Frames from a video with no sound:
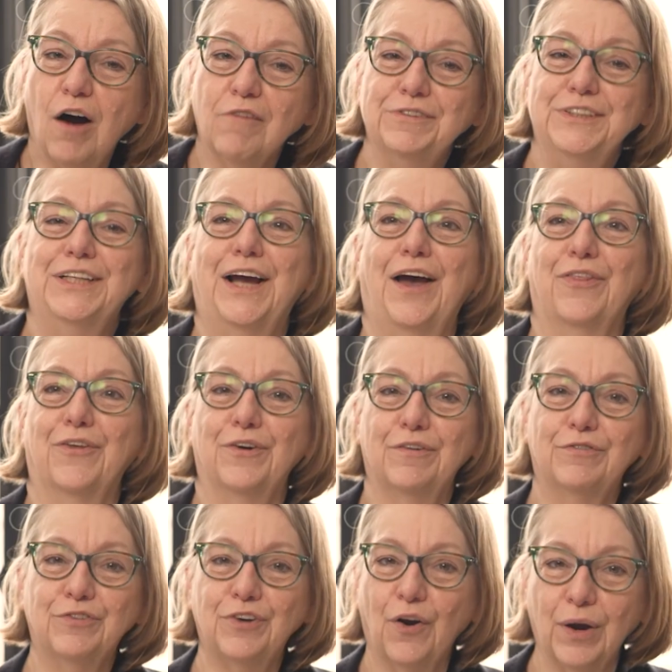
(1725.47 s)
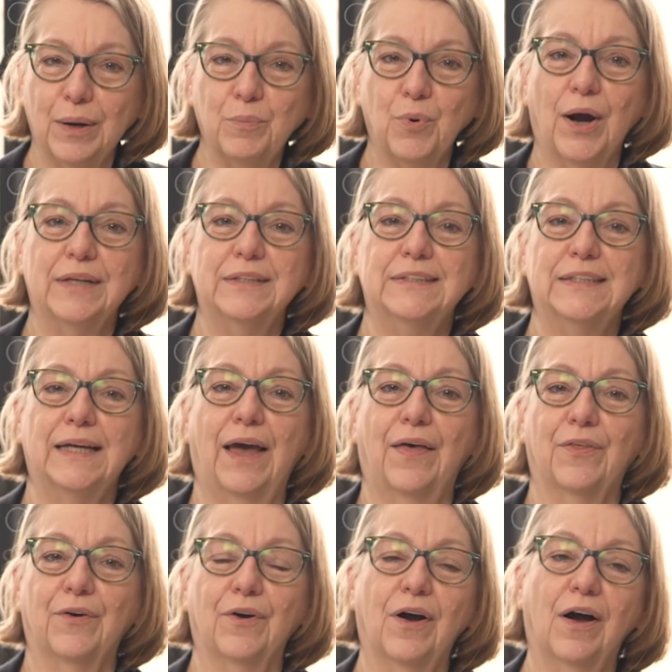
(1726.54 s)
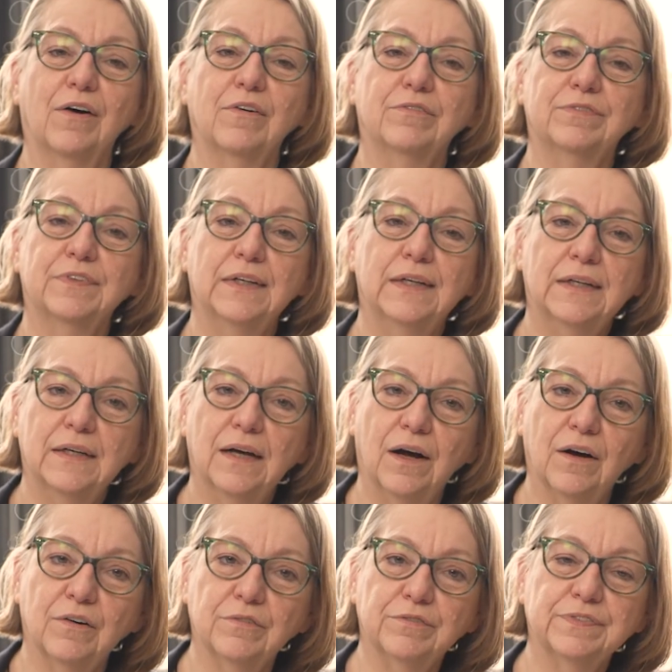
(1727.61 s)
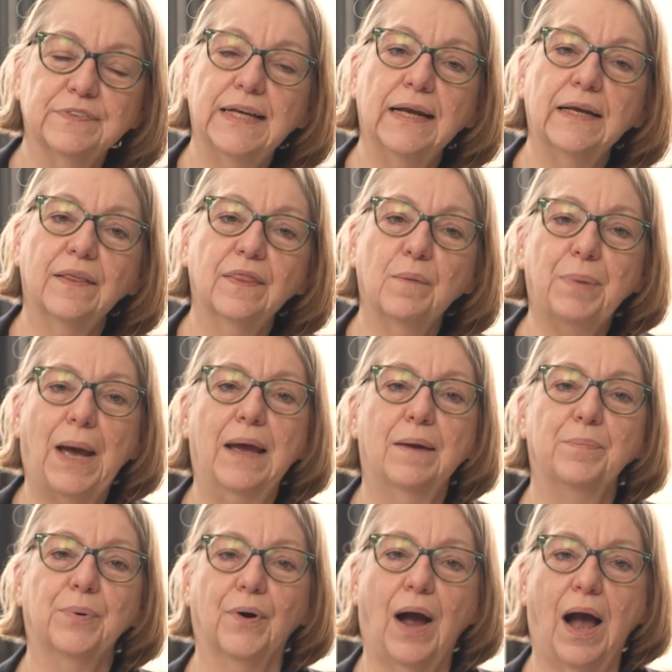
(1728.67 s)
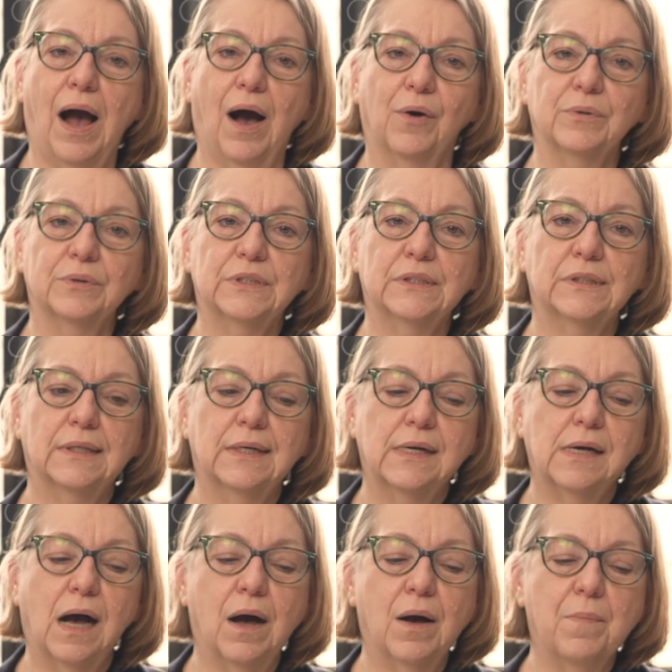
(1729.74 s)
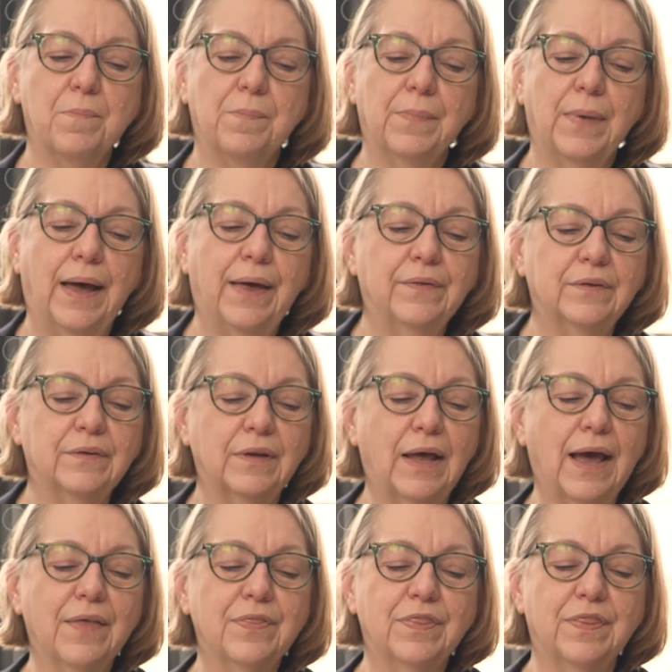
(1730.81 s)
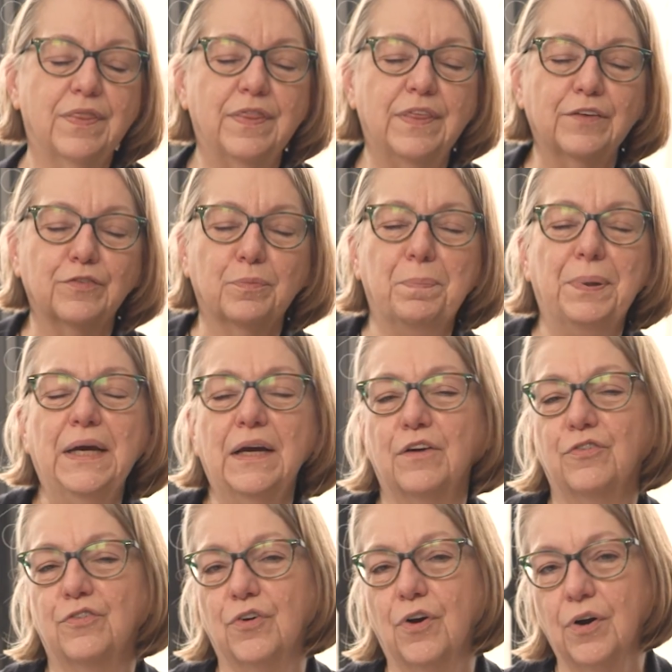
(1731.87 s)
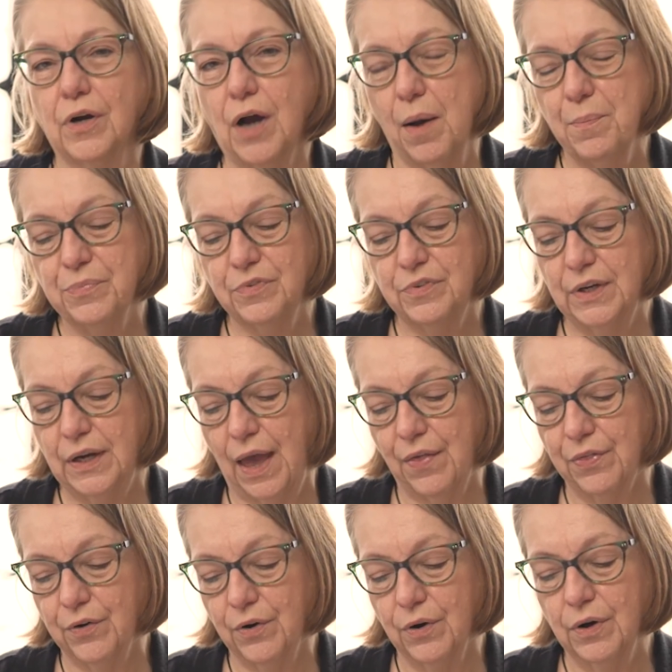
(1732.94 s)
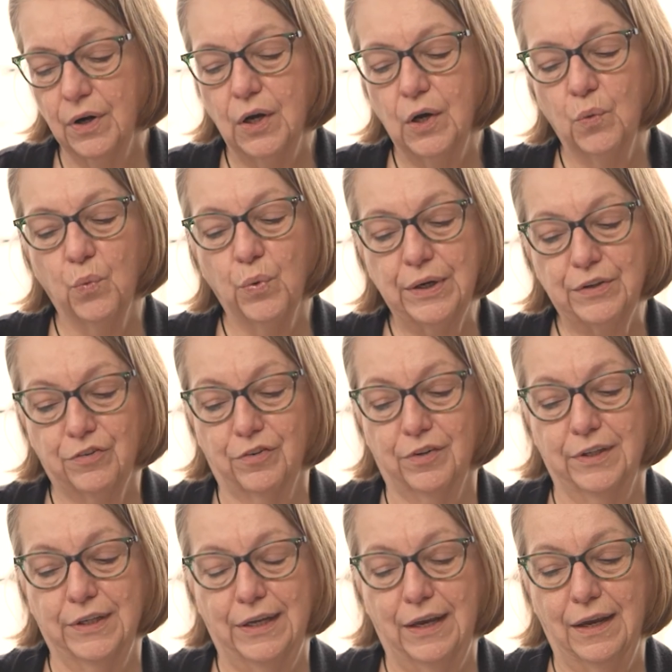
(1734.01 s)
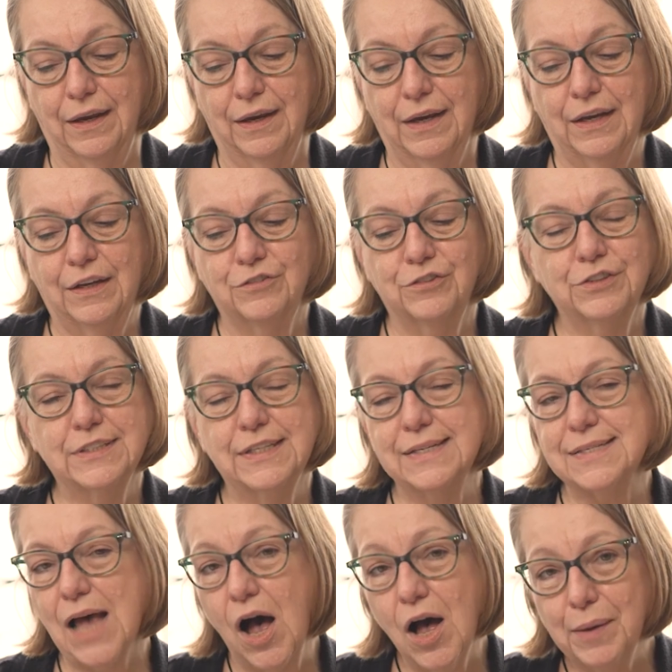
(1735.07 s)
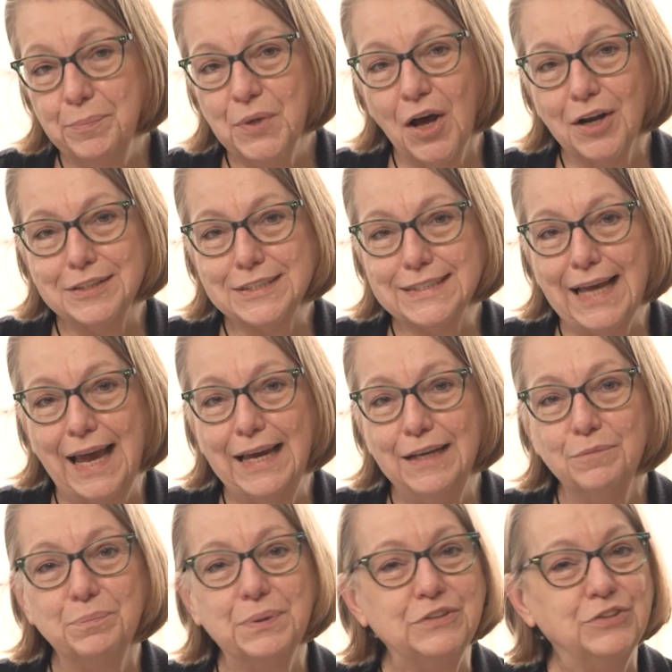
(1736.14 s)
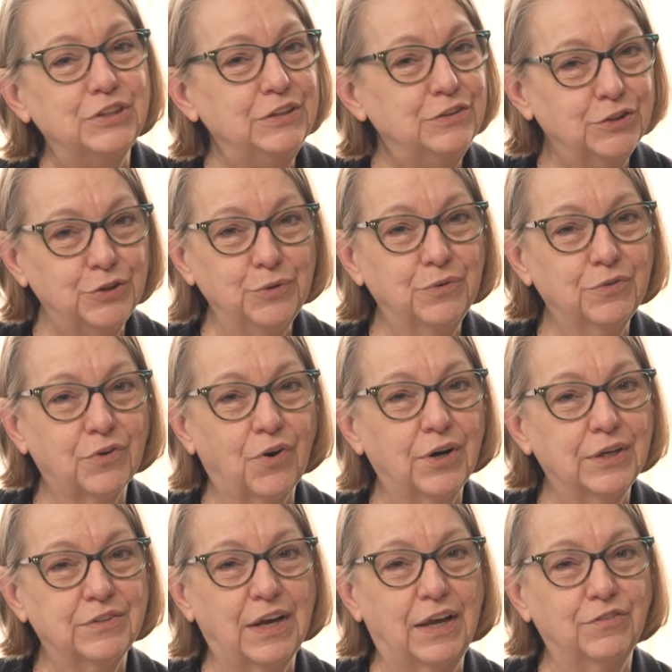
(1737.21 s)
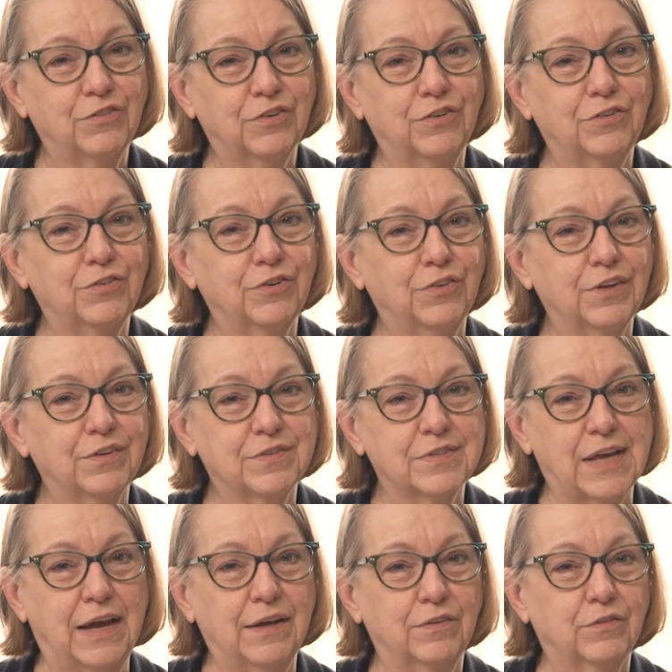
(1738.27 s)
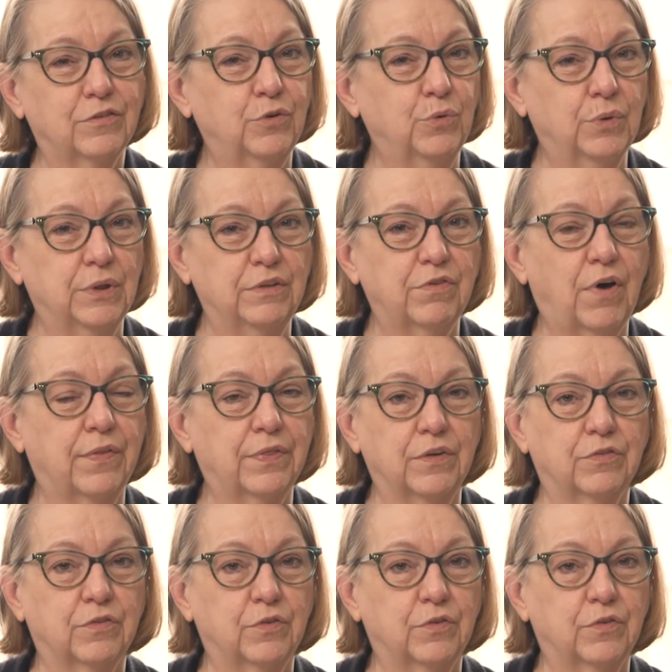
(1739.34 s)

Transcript: coffee together, of sharing bread together, of, of getting the paper out. Um, and, and this picture comes together richly. She says, I'm not a saint, but she tunes our attention to the saints who live on the